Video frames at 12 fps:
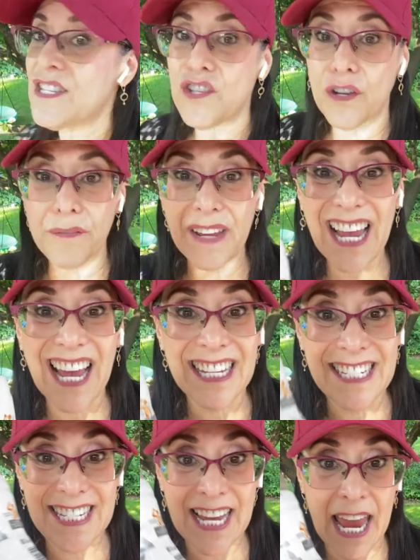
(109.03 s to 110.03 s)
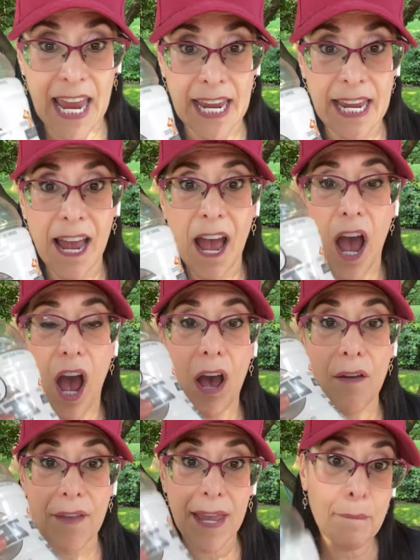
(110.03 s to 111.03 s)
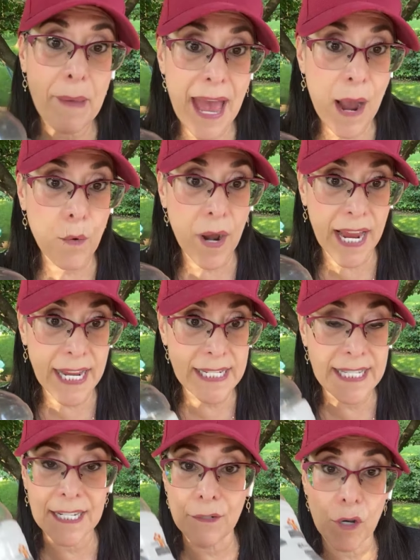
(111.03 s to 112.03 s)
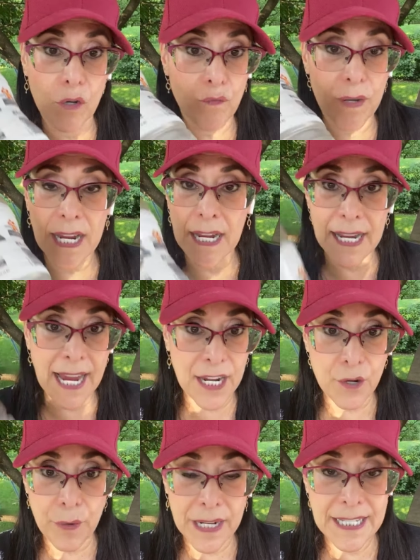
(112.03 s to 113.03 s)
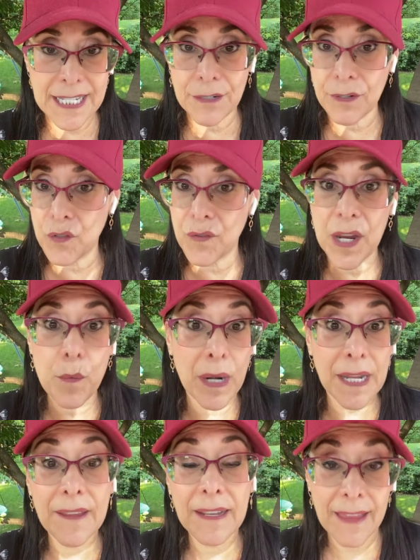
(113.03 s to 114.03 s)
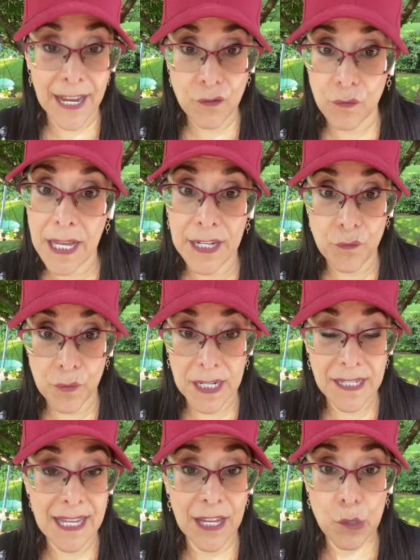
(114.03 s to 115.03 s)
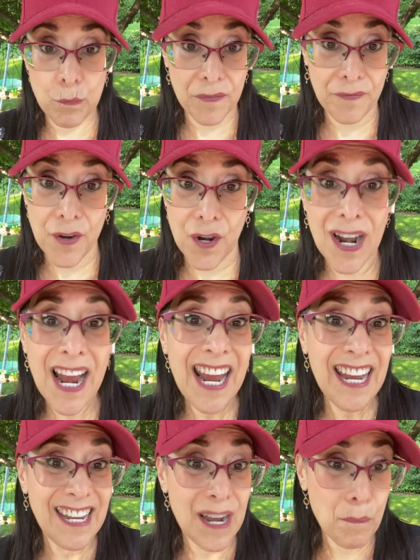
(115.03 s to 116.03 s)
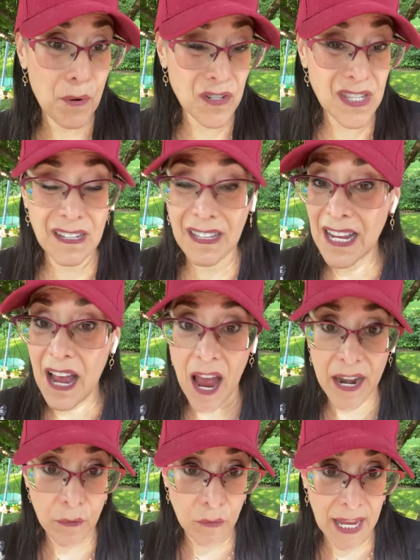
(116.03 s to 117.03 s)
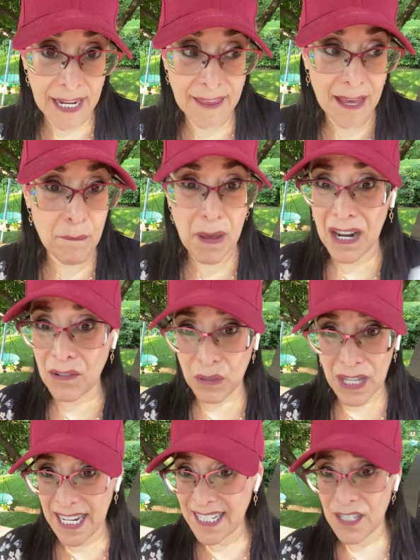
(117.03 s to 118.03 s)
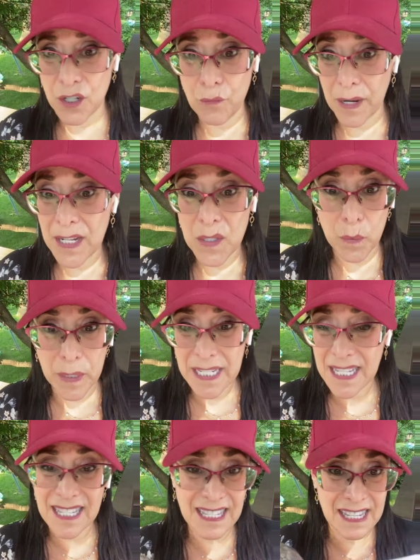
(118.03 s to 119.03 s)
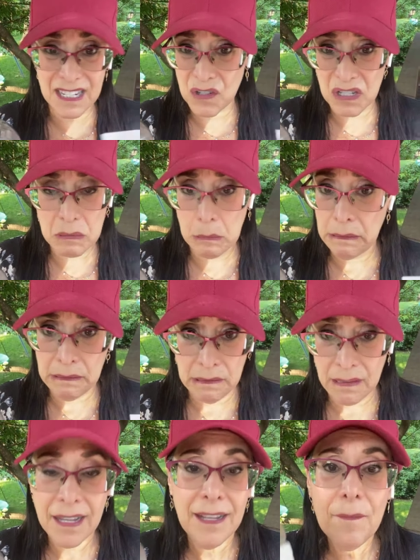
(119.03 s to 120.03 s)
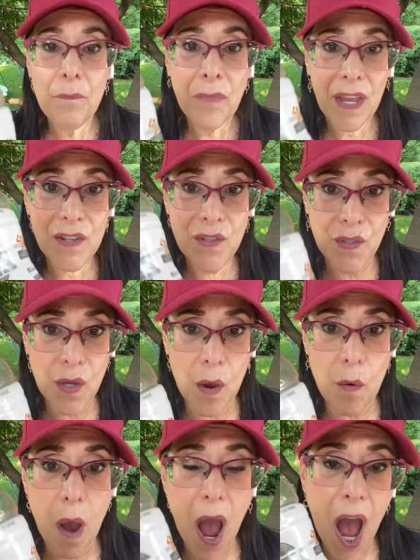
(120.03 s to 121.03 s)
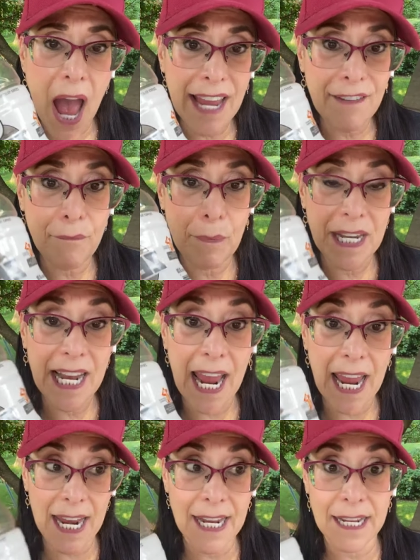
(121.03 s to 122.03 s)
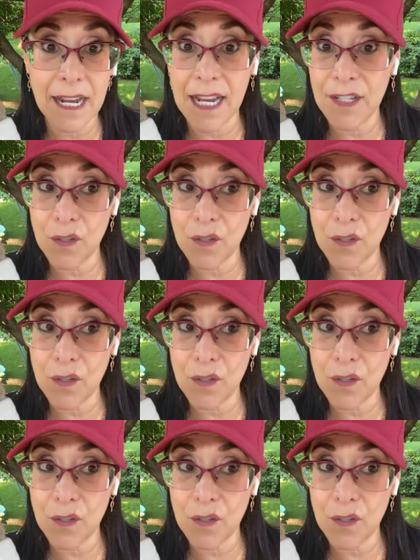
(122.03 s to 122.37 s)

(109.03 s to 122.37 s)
serving a day of a Powerade Zero drink, a Gatorade Zero drink, one of the electrolyte drinks that you prefer. Now, personally, I don't like them. I don't like to drink sweets that just, ugh. So I've been adding, I